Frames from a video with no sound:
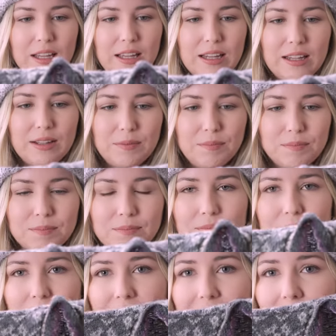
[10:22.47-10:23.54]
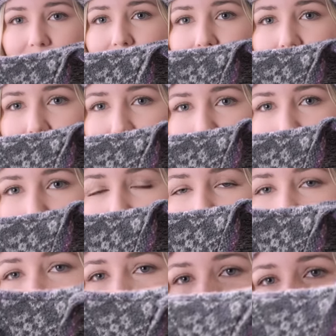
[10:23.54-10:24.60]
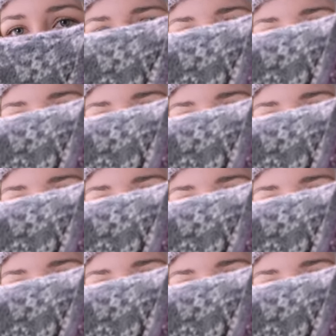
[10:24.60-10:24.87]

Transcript: Um, and I love all of the